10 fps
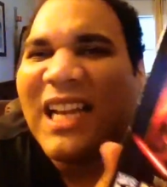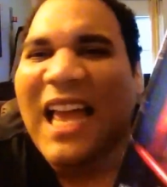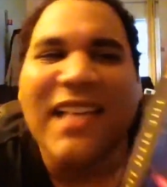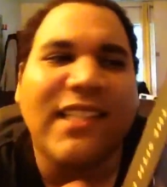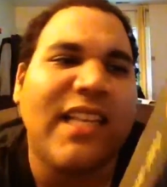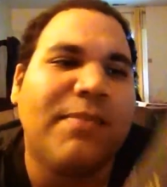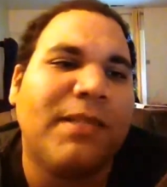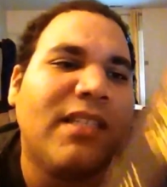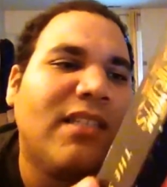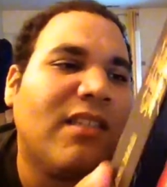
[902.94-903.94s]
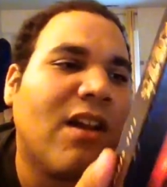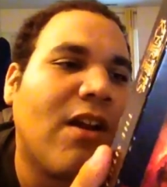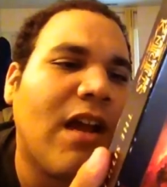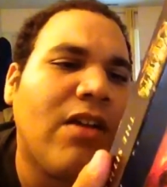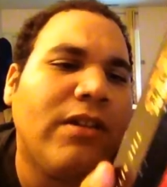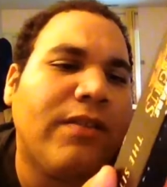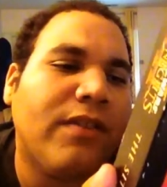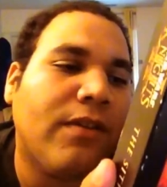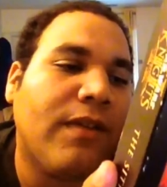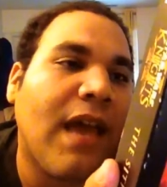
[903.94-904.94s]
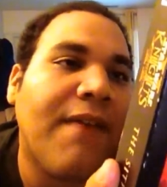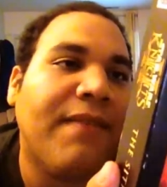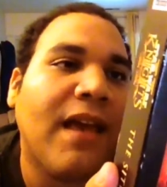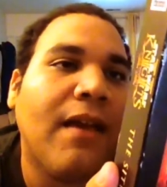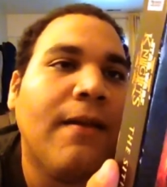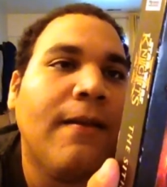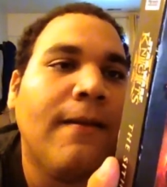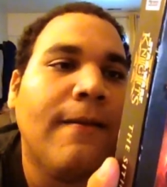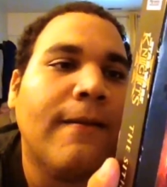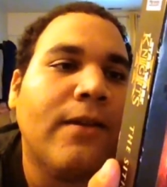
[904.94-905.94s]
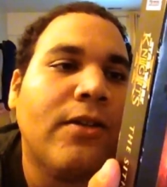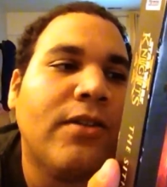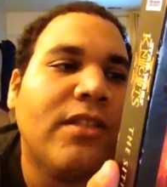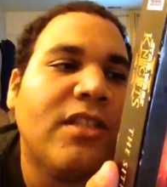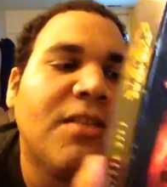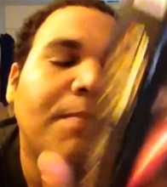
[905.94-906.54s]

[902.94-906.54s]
glass case, but this is alright. I don't even know if they have that. You know, this is the